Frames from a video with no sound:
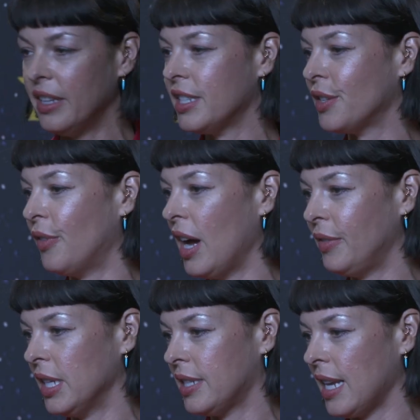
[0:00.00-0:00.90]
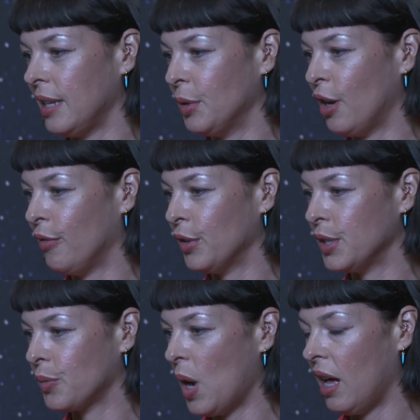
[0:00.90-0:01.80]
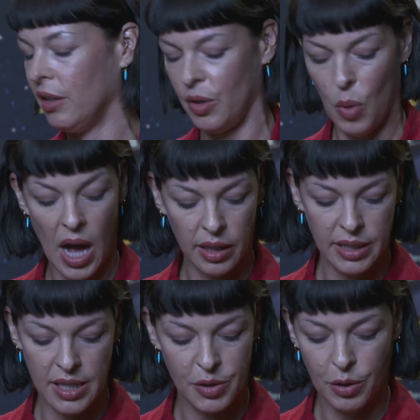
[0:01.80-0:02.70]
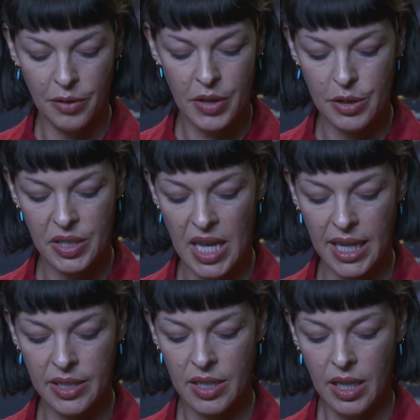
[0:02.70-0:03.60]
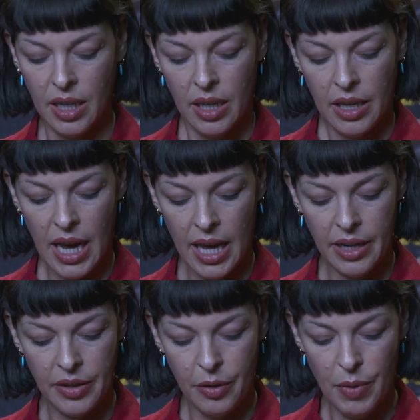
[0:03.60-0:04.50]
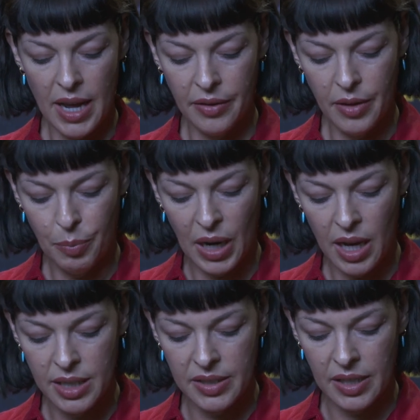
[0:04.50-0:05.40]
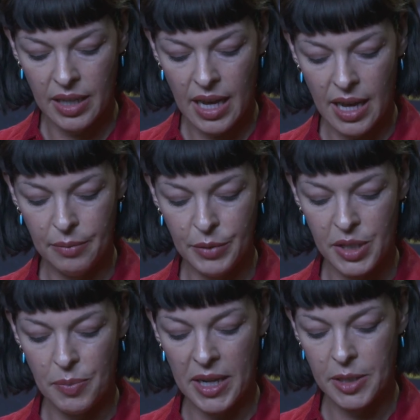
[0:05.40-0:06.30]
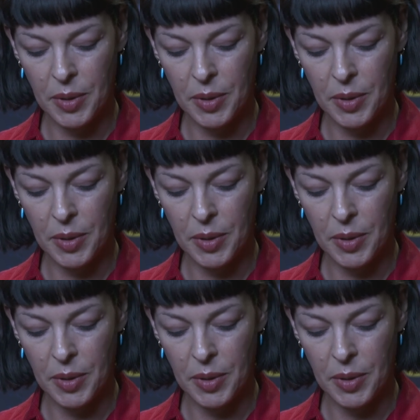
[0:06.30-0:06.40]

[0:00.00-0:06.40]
the survivalist element of her as well, and the wildness, all of those things. And the red in the blood just makes